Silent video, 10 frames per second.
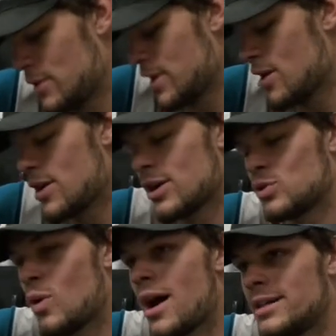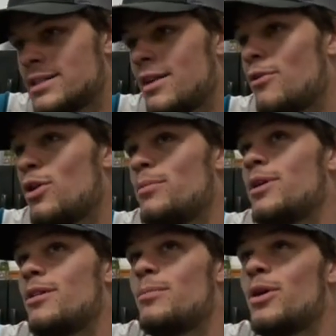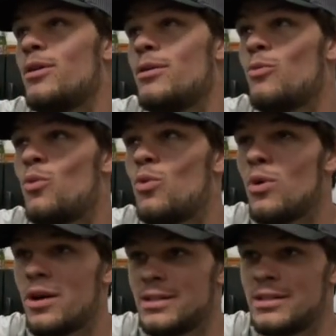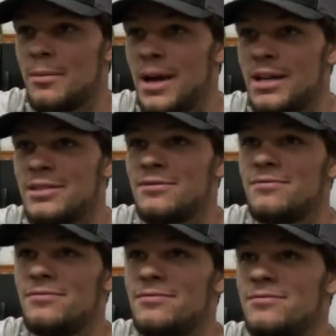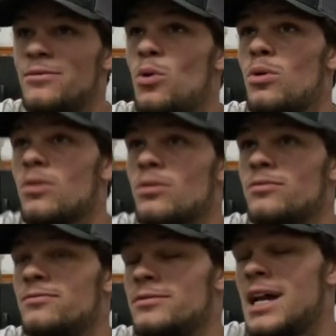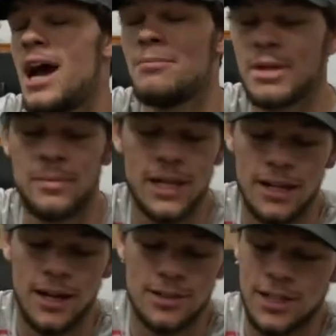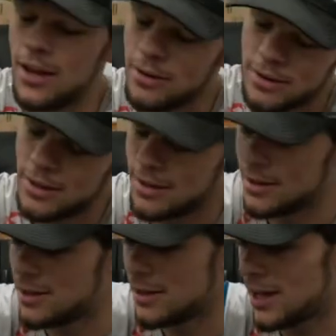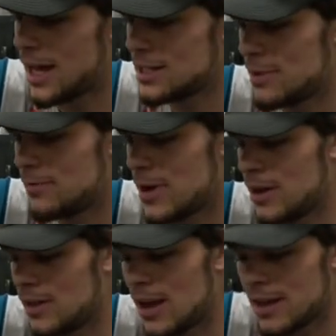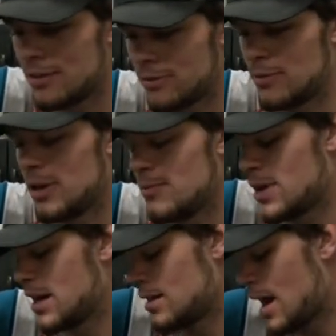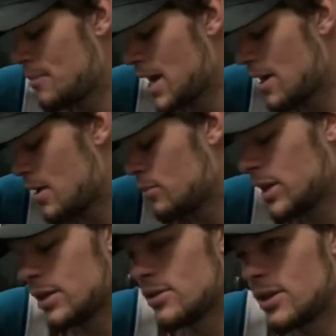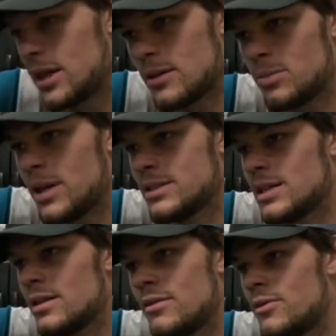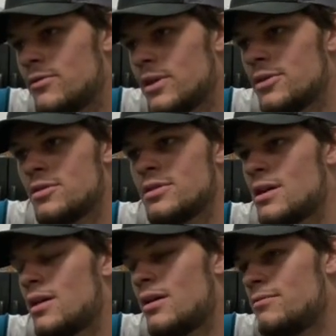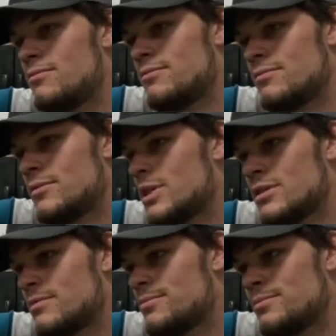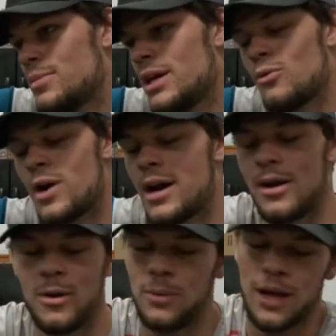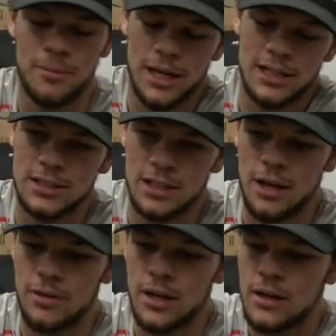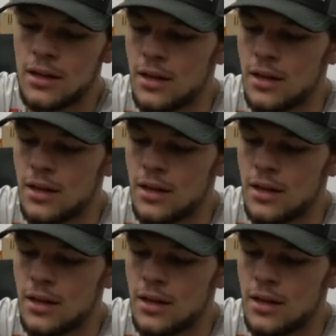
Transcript: Because there twice, and I've only been on the podium once the past four times I've been there. So hasn't been very lucky for me, but I mean, I really do like the place. I love the fields. I love just being wide open. I mean, I just love it.